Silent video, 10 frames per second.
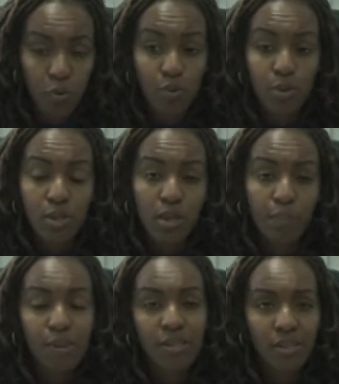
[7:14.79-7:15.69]
You see
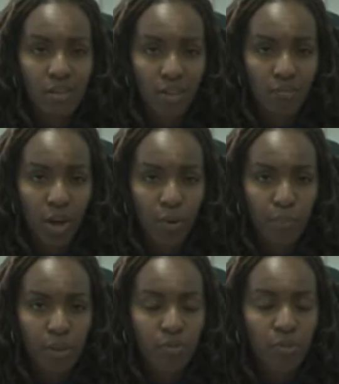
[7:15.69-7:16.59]
PET in the
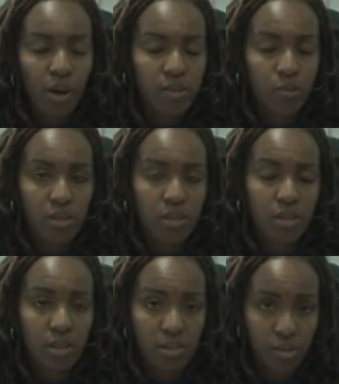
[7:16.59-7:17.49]
environment. For us, we see
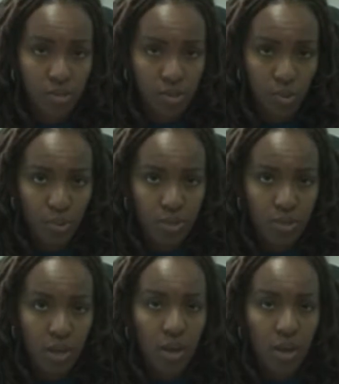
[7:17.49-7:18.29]
it as a resource.